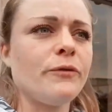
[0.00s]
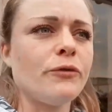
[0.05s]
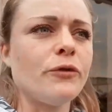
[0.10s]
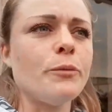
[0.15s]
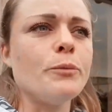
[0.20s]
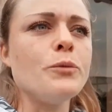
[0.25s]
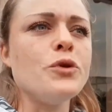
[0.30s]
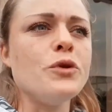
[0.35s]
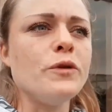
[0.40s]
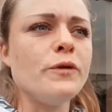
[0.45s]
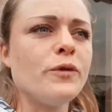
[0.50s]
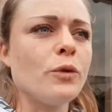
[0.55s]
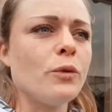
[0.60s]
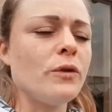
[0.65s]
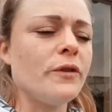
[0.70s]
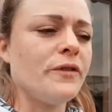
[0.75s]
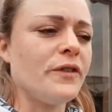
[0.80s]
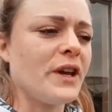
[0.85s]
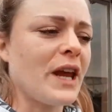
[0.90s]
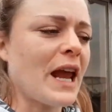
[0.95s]
removed
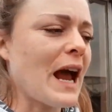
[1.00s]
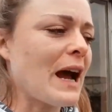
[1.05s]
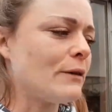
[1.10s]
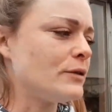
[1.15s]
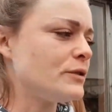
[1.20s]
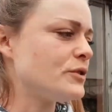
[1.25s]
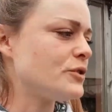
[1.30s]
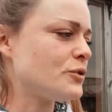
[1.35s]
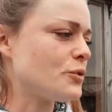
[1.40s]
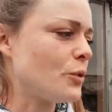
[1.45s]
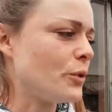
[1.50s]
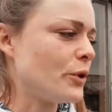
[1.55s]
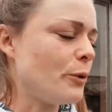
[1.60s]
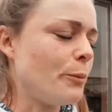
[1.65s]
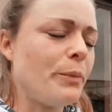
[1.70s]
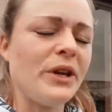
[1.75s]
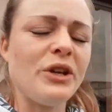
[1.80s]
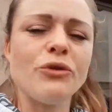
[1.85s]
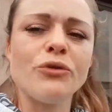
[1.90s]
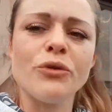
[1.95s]
all of your carrots or your
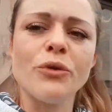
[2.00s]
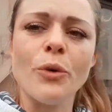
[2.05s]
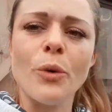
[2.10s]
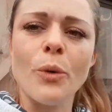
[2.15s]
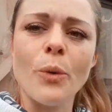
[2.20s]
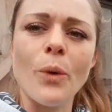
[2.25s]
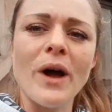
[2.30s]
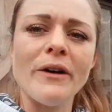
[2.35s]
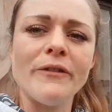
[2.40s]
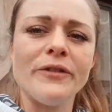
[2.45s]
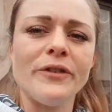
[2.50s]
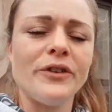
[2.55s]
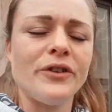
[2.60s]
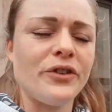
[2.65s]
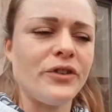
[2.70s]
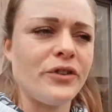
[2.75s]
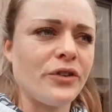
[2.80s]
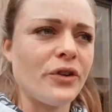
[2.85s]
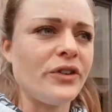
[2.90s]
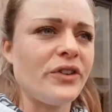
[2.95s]
beetroot or whatever you
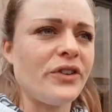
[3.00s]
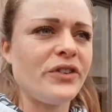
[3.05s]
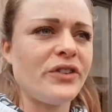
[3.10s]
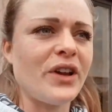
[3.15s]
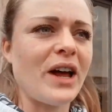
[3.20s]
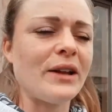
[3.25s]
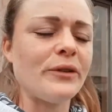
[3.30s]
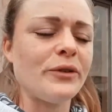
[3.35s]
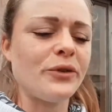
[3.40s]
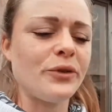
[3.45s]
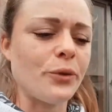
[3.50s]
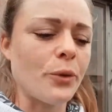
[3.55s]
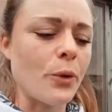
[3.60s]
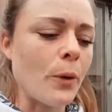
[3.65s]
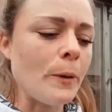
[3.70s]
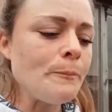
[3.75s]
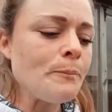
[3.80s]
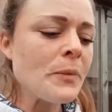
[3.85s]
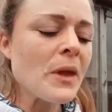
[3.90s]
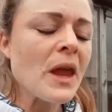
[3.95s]
decide to sand store.